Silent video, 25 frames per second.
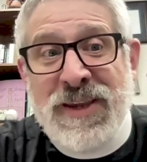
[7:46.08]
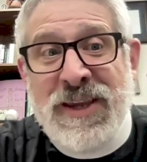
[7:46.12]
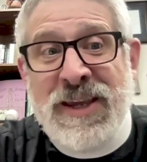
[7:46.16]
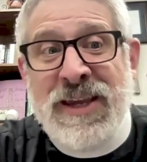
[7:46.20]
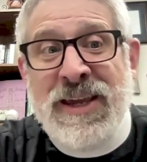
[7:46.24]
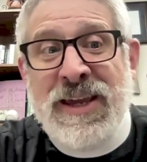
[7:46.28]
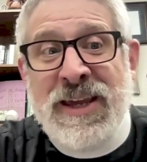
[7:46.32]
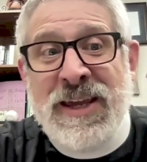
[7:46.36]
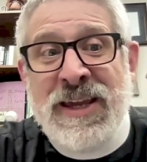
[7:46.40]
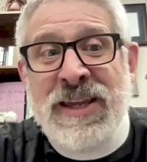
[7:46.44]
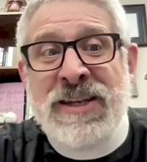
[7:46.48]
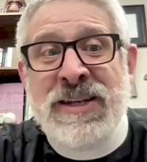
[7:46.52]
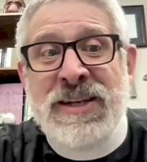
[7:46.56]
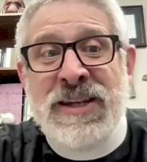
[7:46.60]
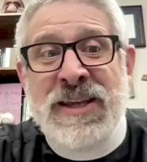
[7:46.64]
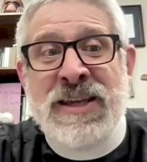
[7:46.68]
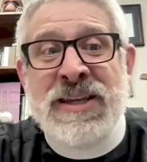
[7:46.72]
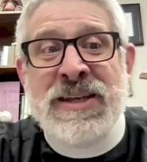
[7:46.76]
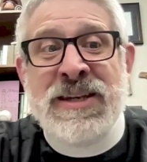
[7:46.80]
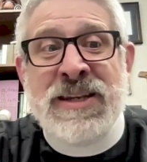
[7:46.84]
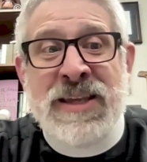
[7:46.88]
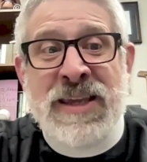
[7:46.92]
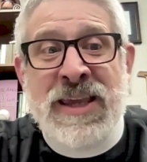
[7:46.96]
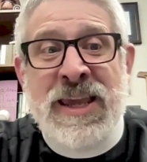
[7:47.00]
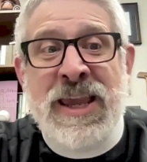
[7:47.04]

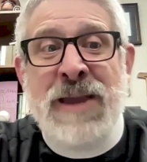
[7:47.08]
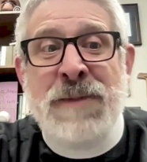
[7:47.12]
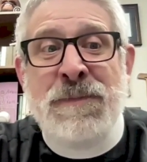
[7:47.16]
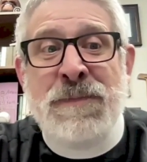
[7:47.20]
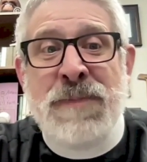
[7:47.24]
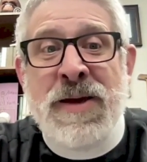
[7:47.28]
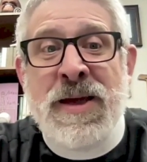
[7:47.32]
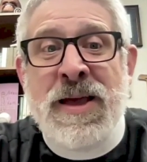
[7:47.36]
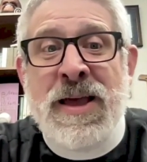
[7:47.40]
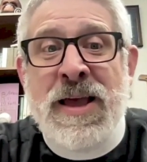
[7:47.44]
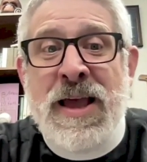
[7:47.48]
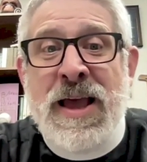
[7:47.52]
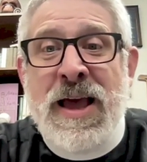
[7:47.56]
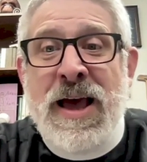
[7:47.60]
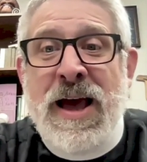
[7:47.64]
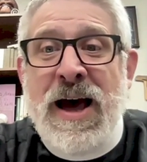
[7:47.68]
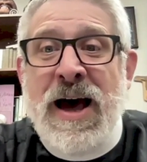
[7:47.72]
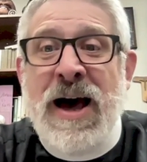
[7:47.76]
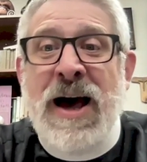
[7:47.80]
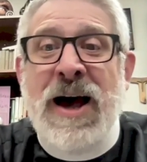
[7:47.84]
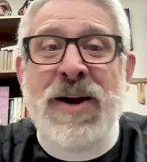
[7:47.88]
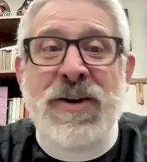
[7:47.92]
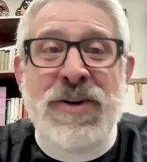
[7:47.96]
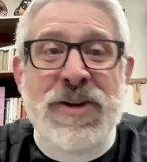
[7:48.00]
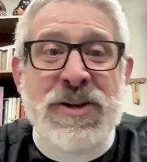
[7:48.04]
and to keep
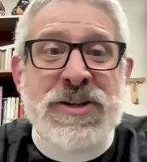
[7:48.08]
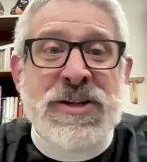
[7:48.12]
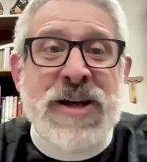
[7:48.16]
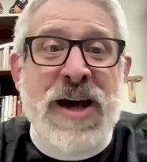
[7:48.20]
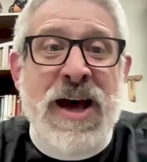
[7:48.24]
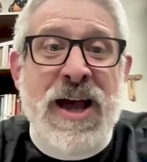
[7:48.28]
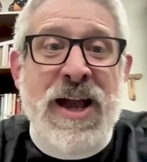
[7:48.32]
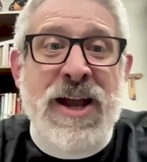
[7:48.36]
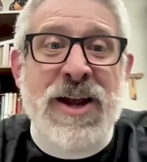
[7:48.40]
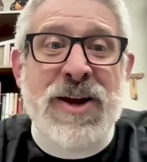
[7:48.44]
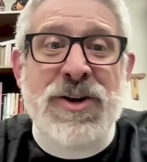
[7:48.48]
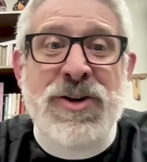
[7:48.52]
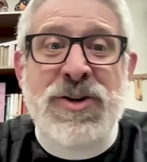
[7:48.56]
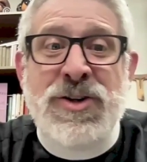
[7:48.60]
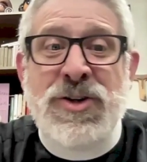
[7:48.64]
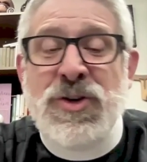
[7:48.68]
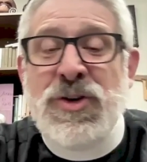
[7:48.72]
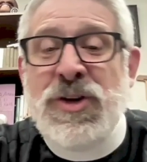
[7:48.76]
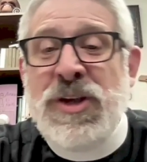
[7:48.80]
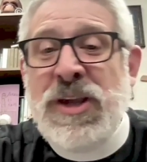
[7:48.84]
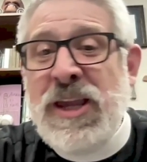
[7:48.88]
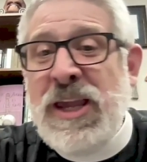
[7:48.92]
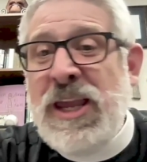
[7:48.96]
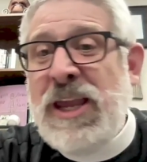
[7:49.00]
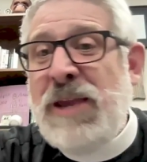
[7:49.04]
our desire to
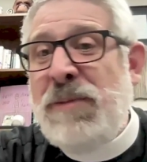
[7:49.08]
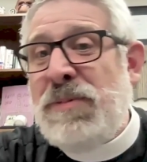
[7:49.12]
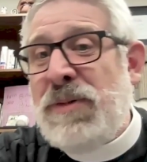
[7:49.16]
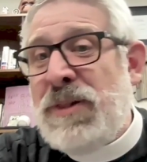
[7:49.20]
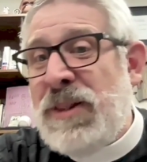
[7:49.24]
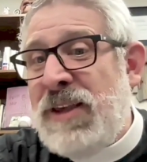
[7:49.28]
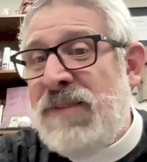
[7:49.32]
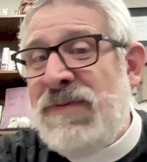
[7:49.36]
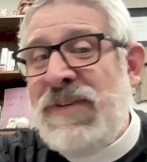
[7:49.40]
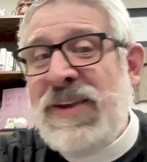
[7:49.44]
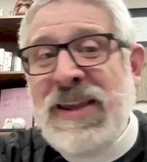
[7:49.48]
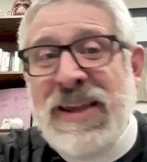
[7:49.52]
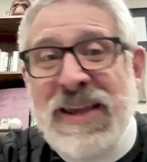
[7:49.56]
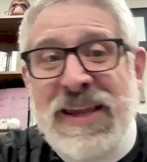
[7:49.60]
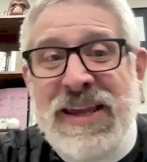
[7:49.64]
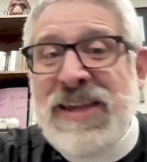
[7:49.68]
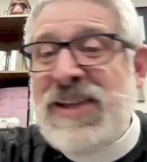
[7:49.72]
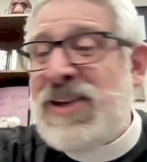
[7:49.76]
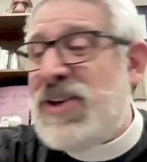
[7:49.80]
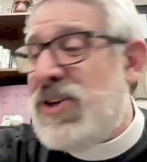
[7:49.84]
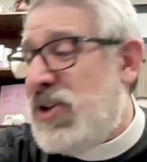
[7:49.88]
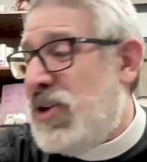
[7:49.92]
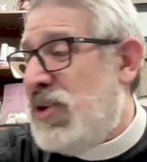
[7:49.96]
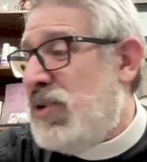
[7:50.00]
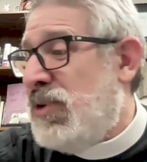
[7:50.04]
keep living
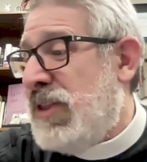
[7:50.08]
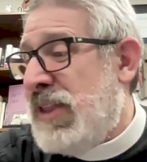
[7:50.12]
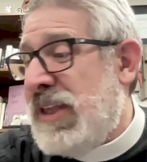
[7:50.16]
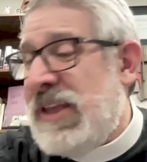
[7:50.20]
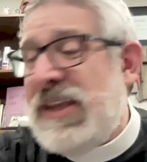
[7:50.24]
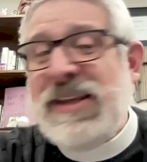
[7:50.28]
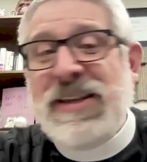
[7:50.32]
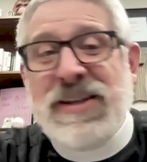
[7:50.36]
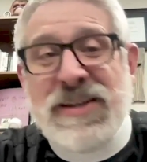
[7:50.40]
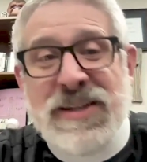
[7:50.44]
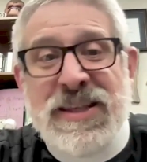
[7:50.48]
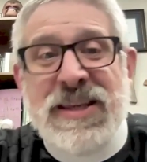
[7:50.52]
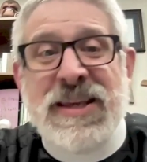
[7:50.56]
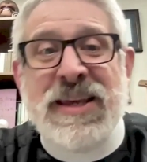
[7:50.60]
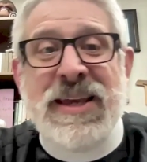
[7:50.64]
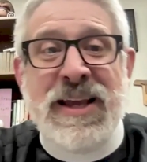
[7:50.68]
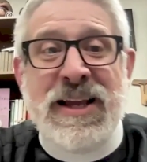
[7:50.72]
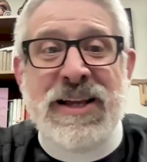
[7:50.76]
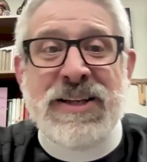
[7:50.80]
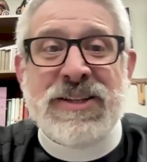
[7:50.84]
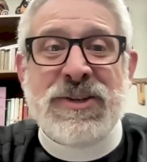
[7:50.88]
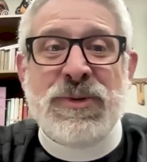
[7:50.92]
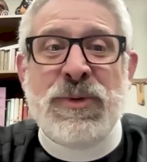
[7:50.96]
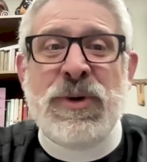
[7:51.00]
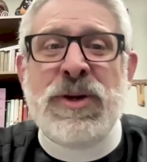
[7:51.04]
into these
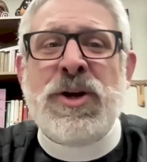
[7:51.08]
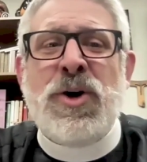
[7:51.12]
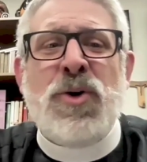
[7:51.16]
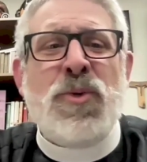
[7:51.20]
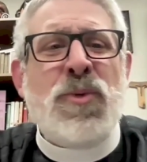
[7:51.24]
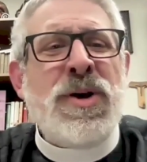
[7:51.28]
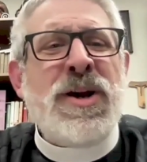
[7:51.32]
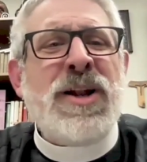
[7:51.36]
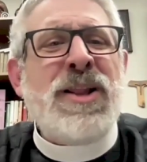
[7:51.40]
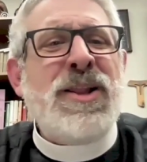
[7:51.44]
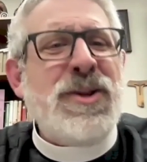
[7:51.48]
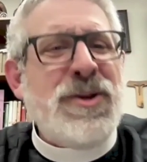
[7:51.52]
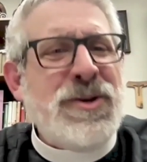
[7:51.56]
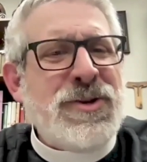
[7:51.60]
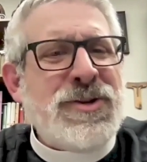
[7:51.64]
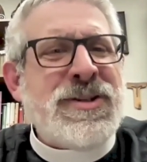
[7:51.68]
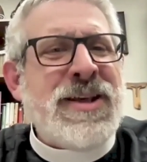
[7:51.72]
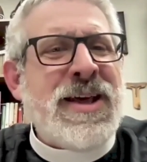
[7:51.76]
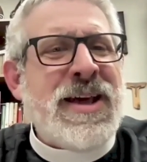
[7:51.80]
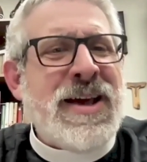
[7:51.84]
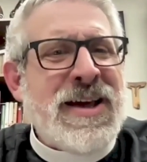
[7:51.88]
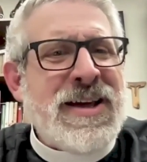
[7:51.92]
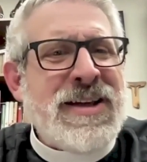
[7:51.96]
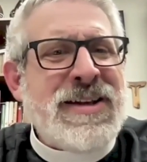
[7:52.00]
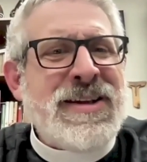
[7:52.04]
things. We don't want to lose
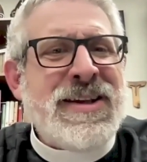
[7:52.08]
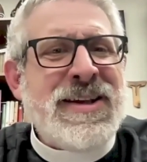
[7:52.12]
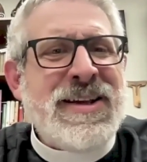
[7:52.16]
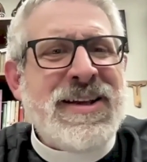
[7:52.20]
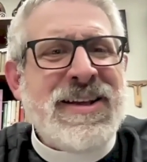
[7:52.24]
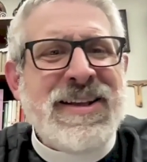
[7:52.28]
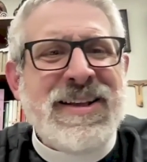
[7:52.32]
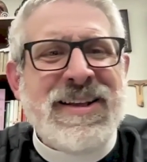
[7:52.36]
that.